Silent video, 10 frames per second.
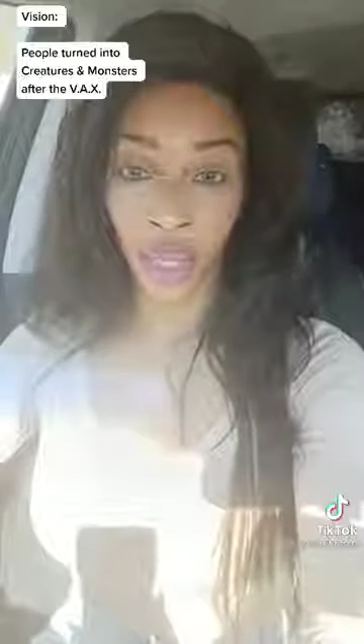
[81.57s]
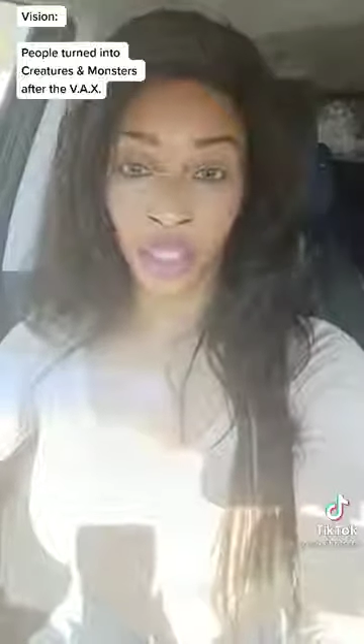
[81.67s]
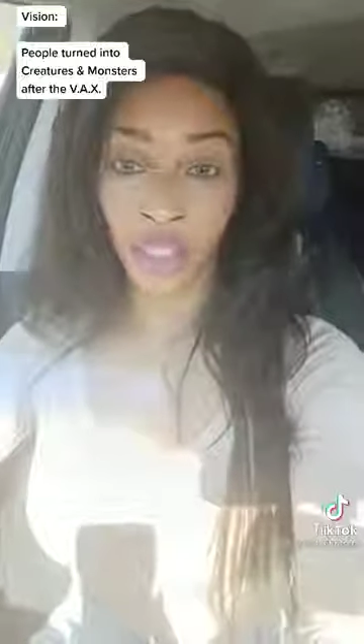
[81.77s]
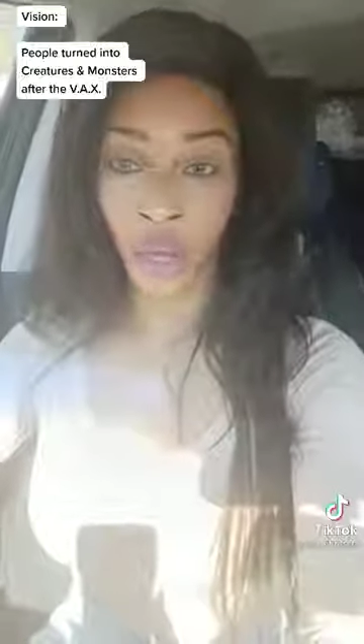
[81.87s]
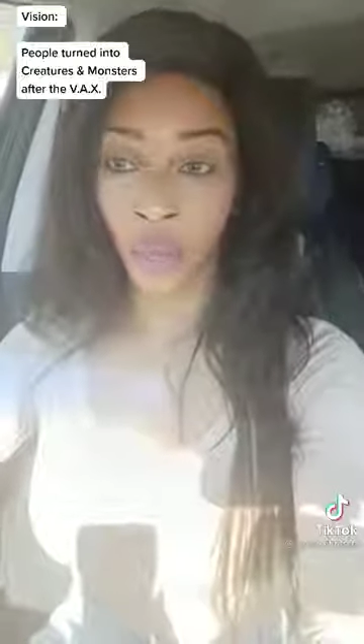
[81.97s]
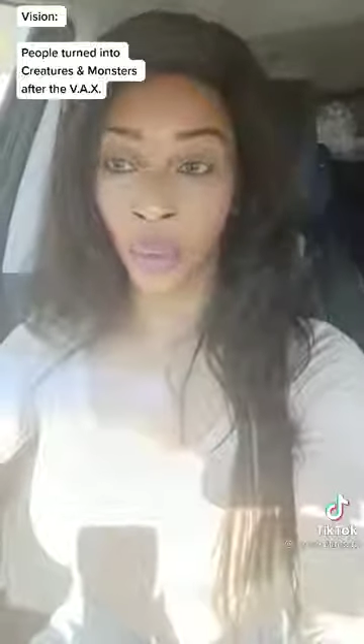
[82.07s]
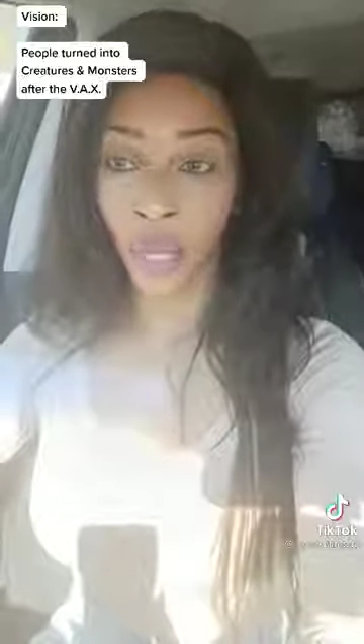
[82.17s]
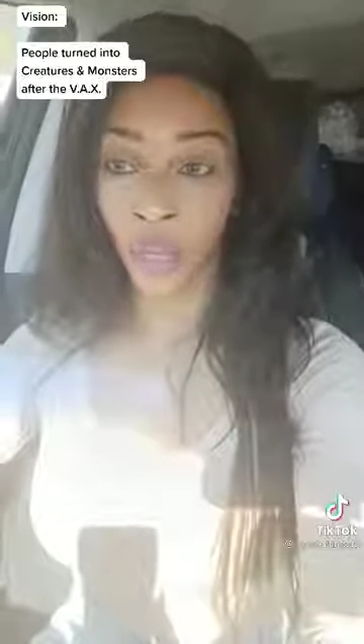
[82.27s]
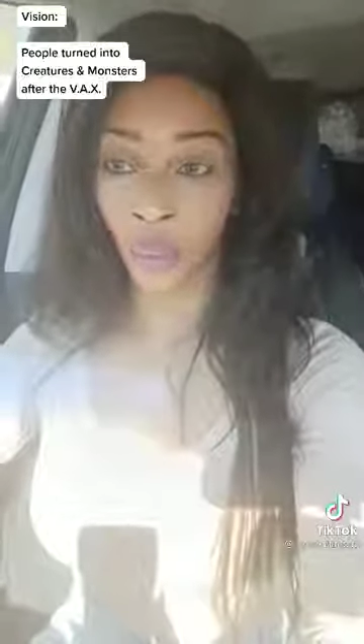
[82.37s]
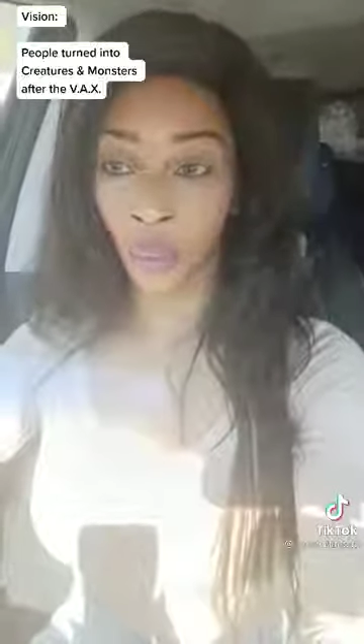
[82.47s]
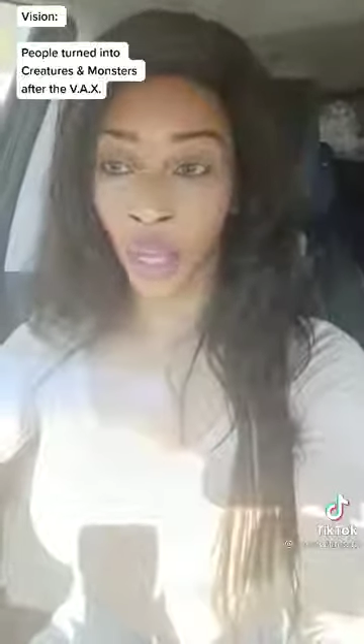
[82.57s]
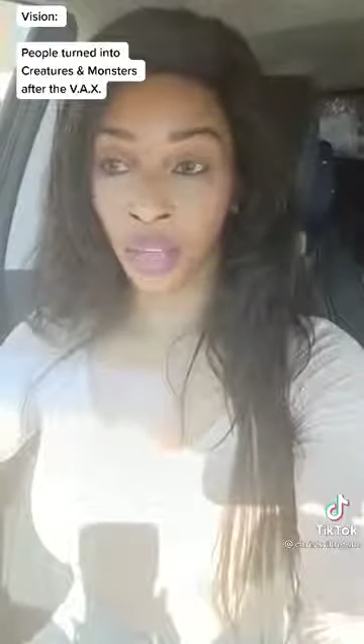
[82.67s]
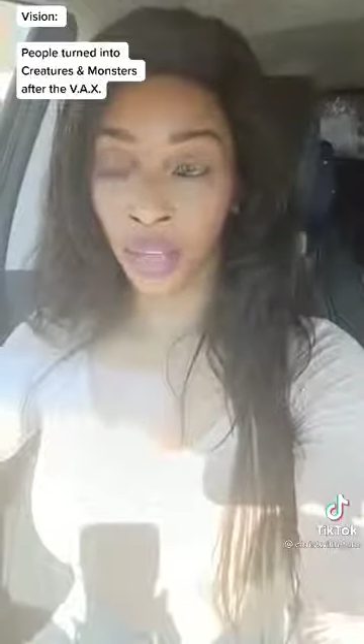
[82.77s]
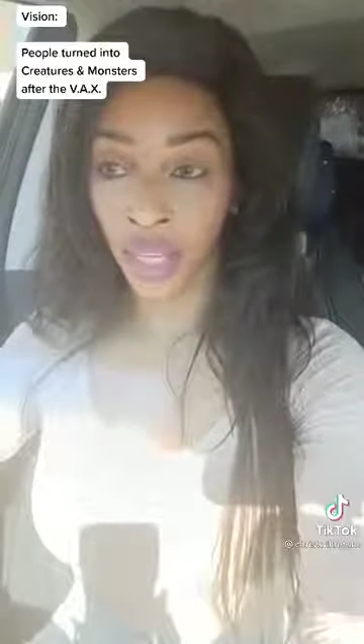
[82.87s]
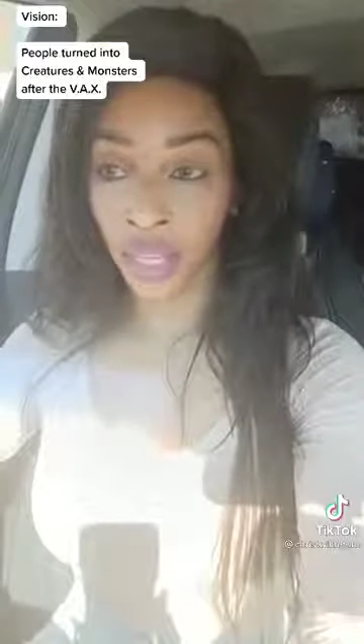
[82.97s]
So
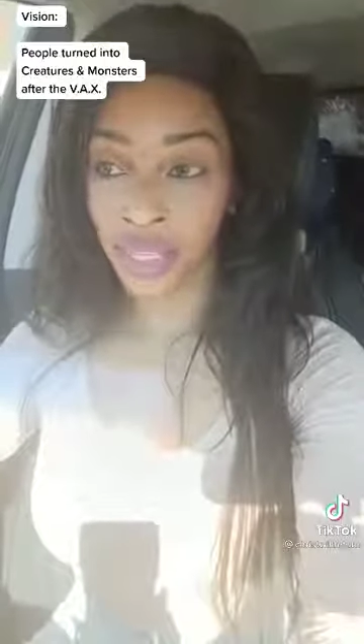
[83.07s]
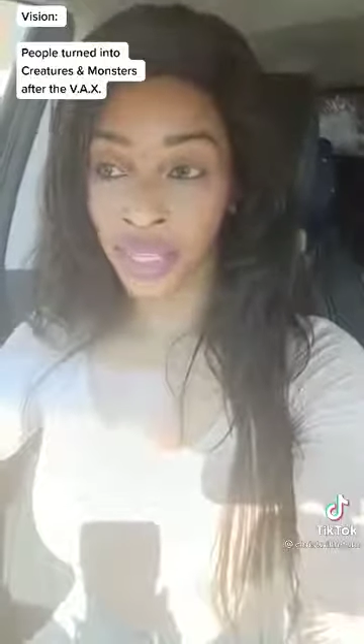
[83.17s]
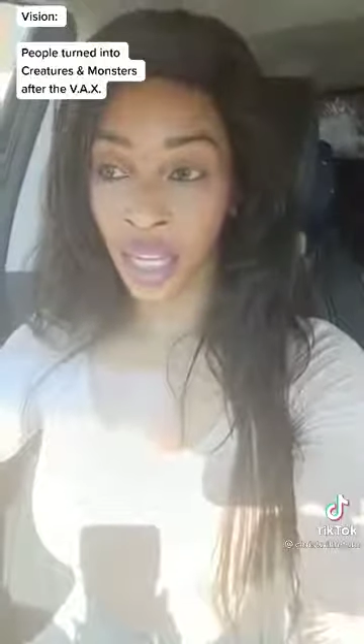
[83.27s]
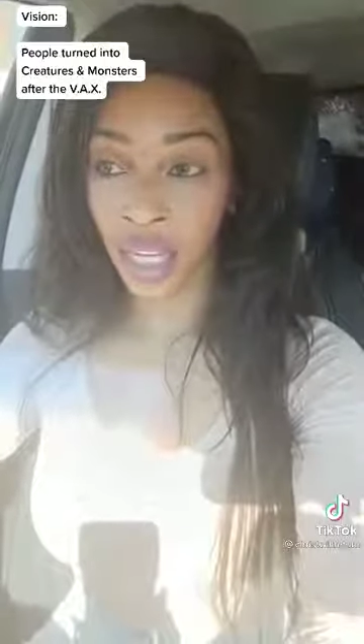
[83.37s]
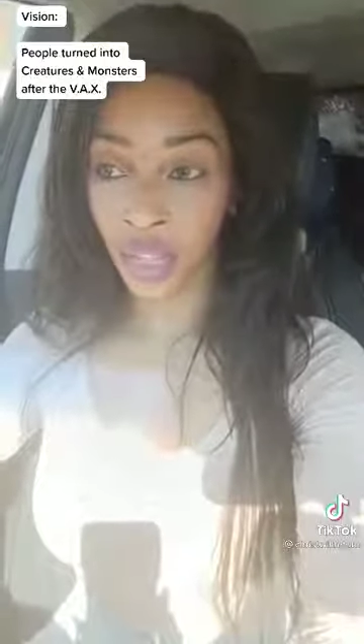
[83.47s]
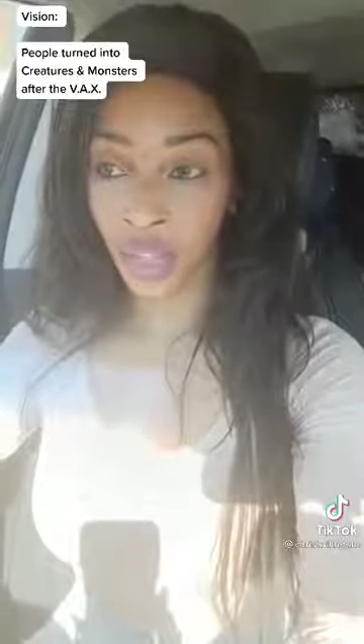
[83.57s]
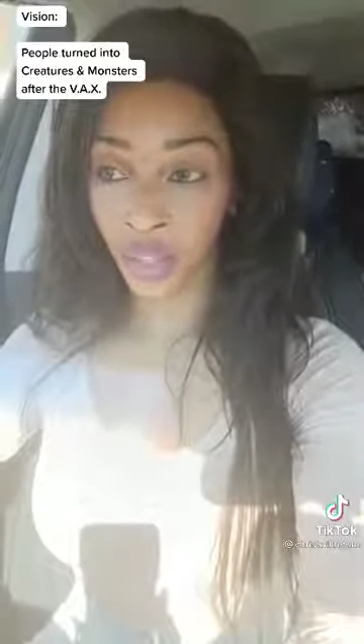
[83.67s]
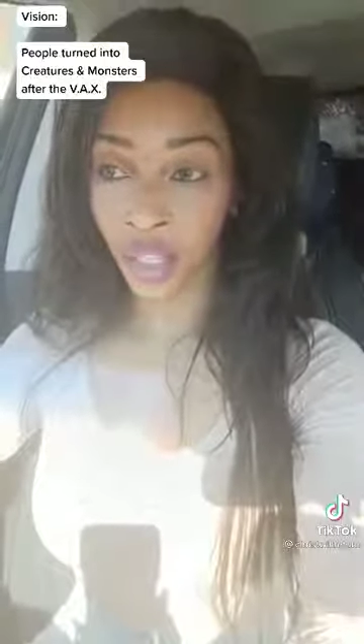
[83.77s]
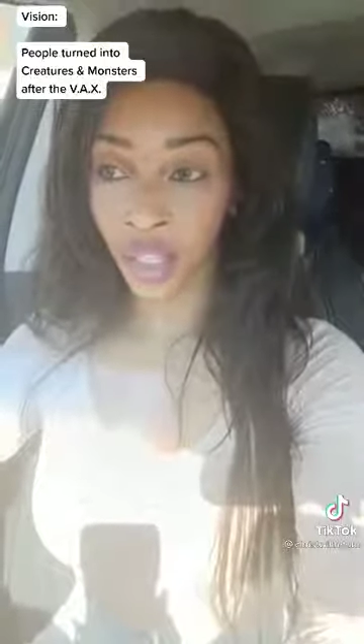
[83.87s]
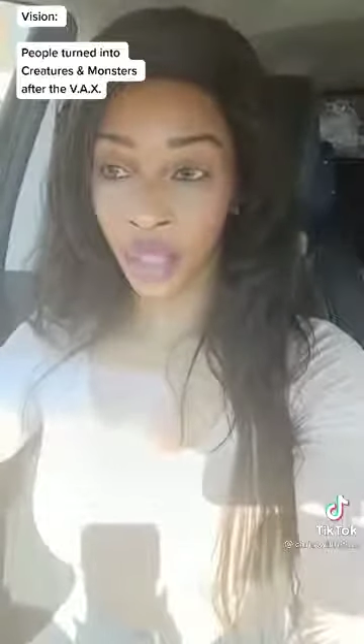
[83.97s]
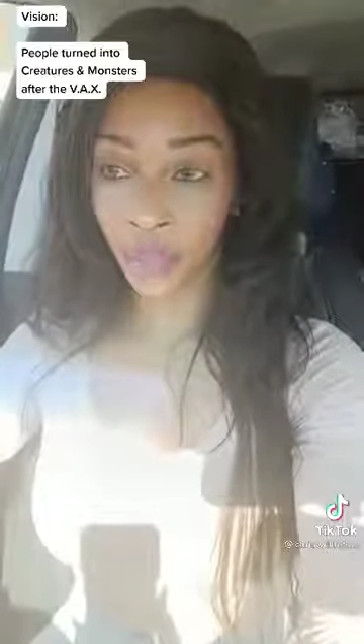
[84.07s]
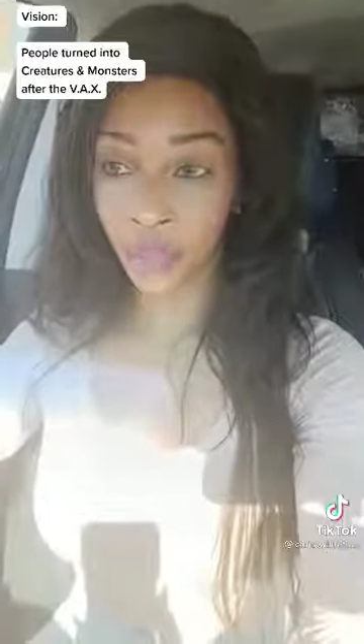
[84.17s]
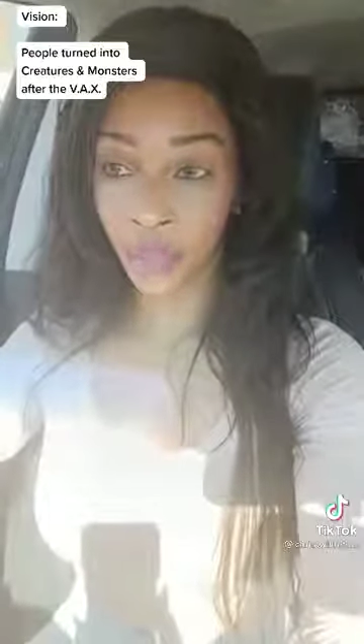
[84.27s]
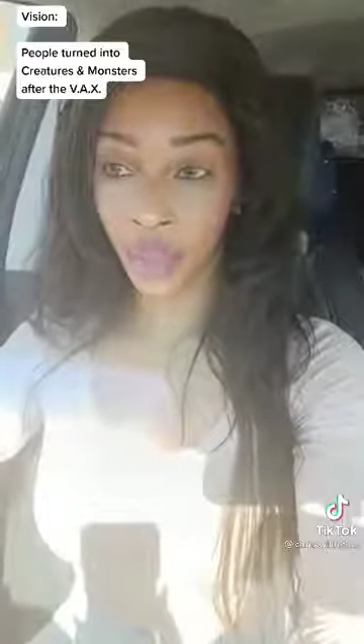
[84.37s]
in the second dream,